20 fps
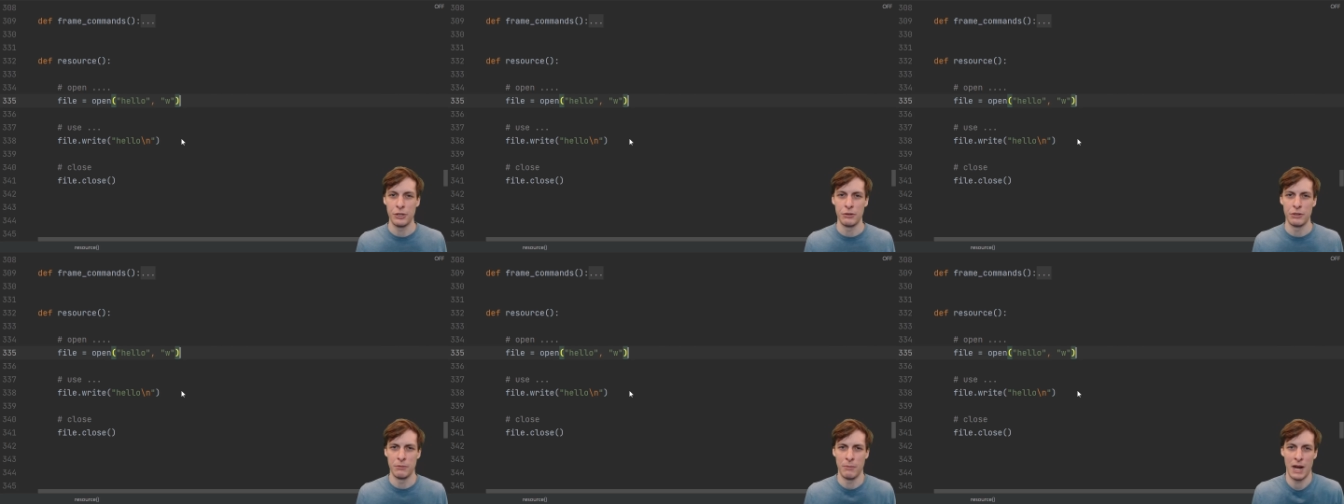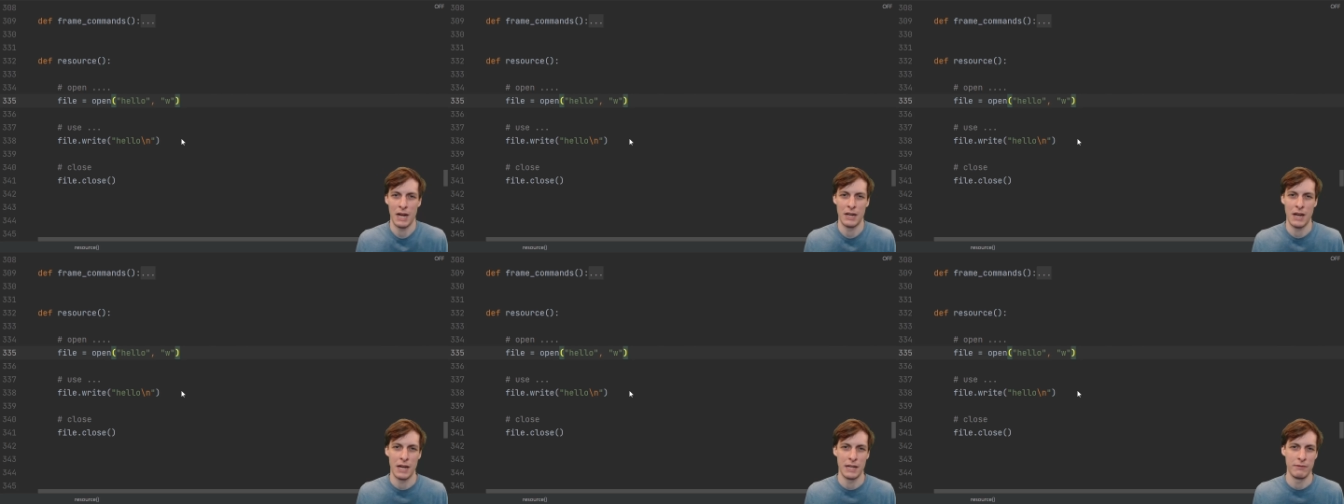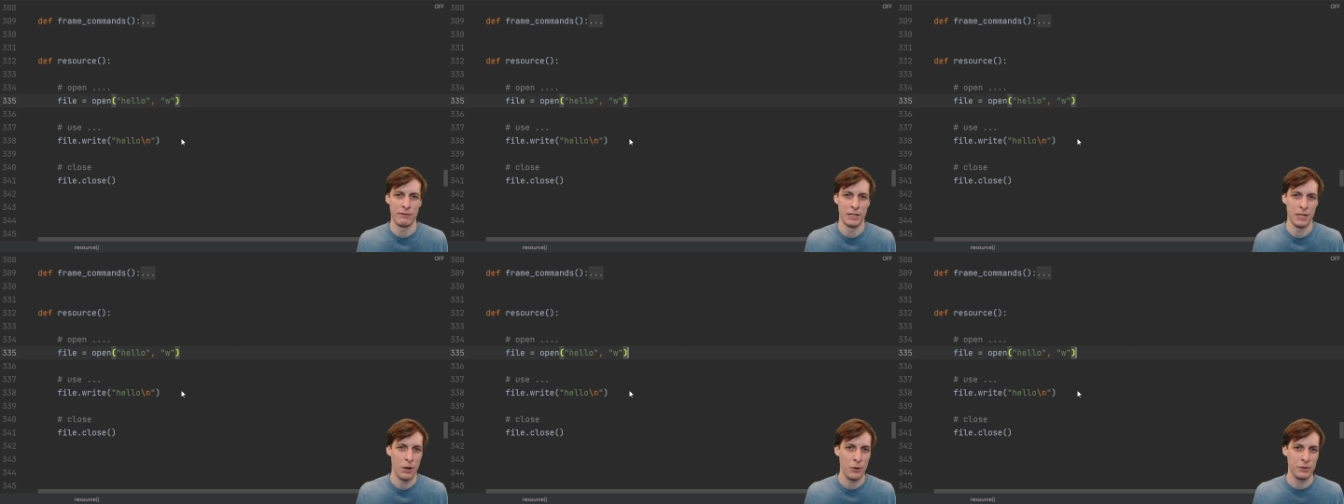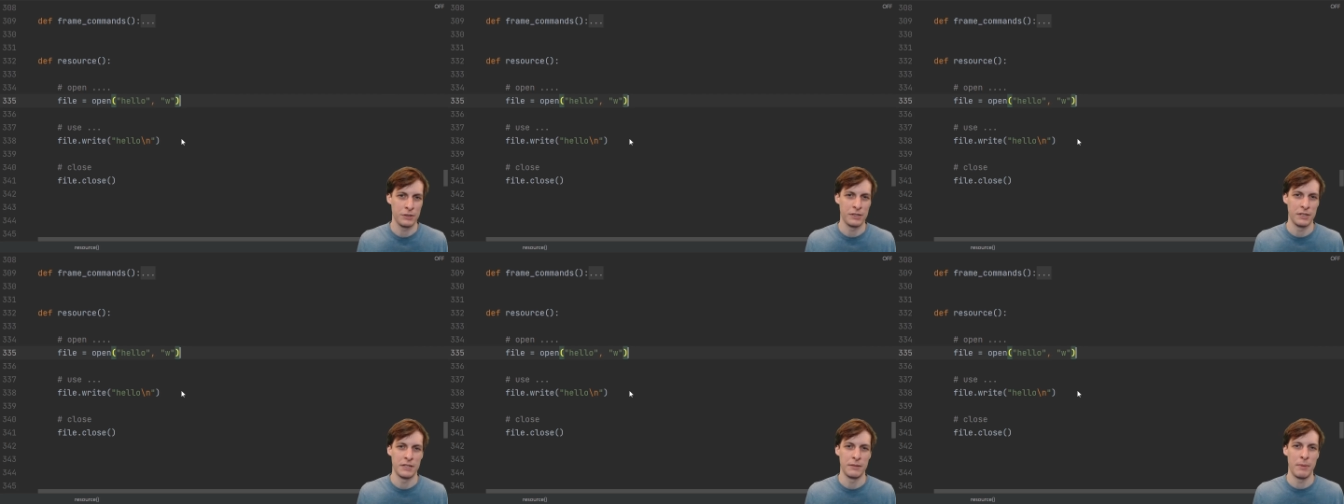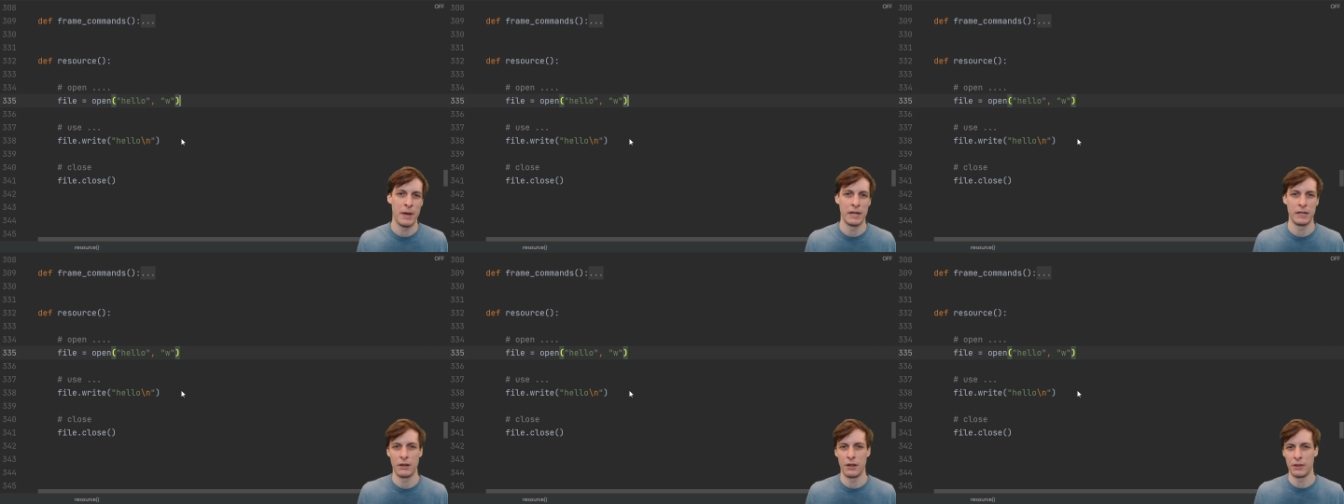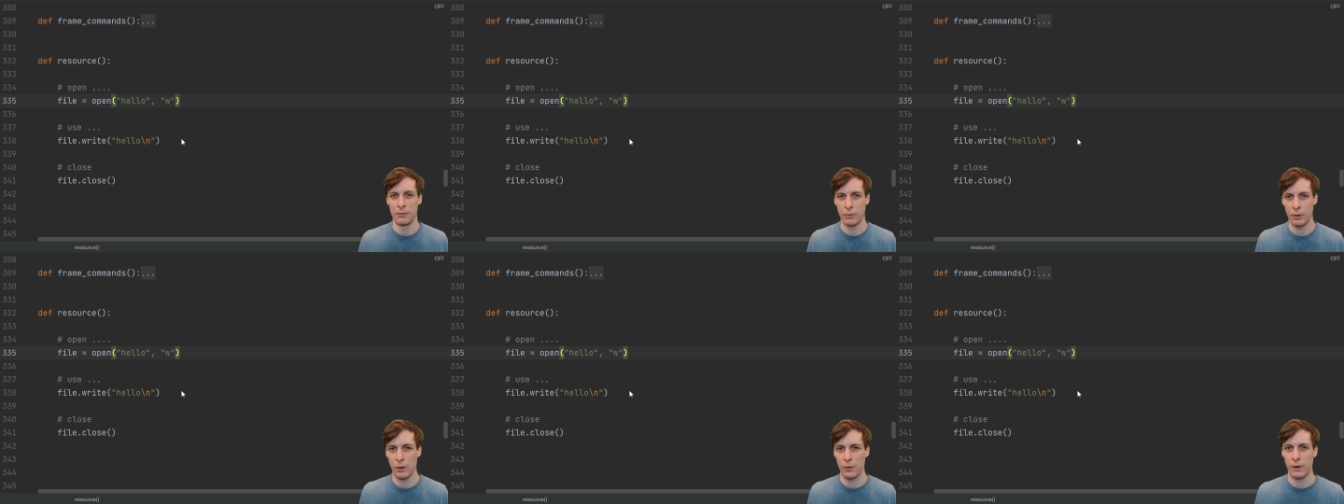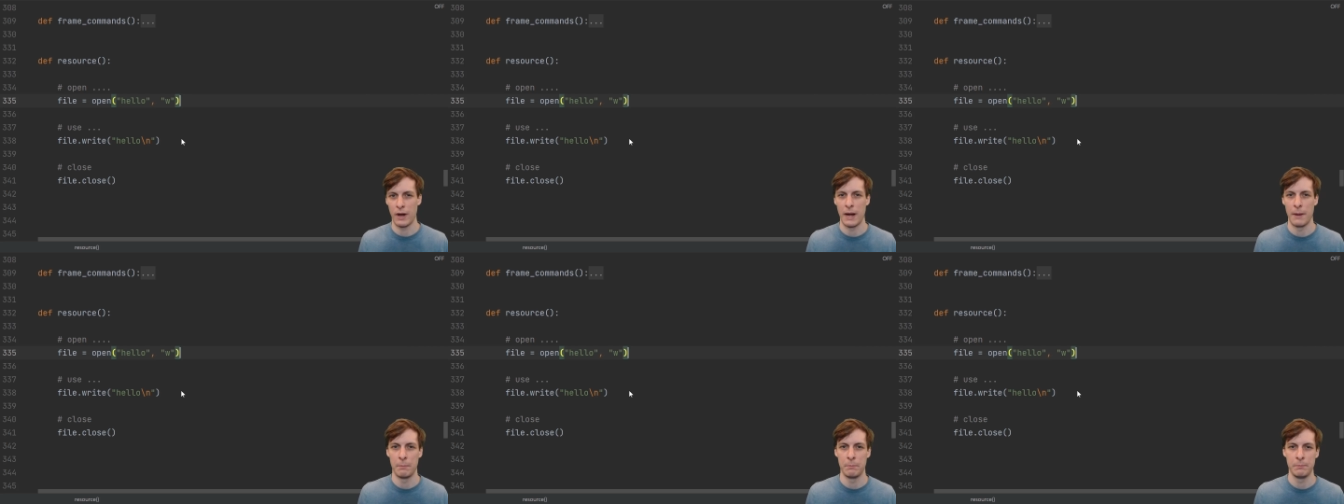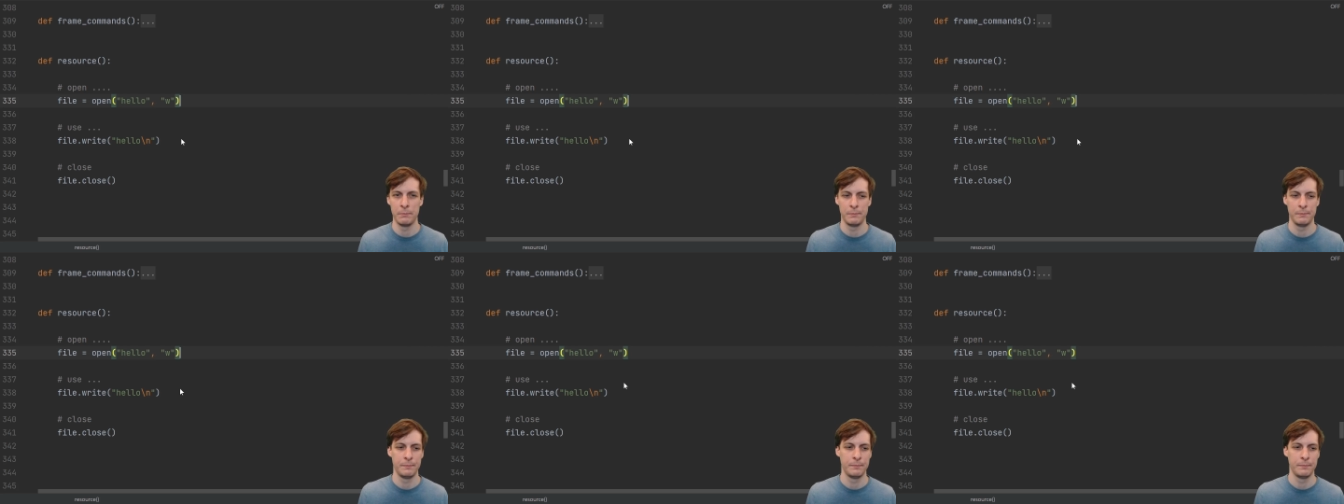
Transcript: You might not even notice it depending on the program.